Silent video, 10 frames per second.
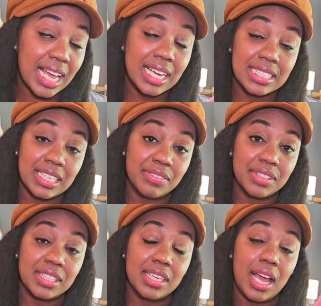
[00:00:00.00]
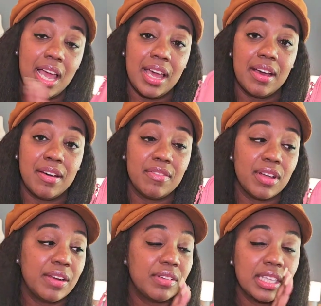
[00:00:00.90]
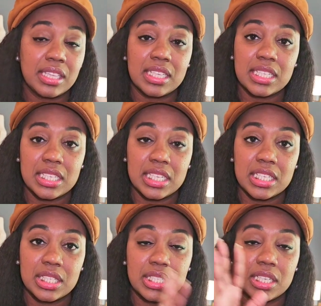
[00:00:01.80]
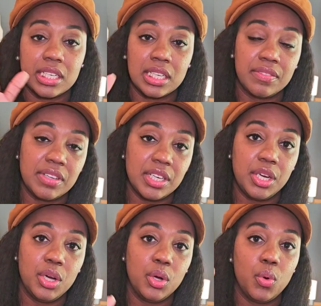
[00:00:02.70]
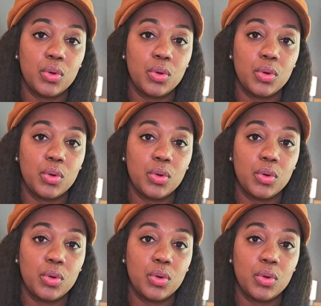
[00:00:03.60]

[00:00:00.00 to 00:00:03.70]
I definitely have everything that's in here in a video,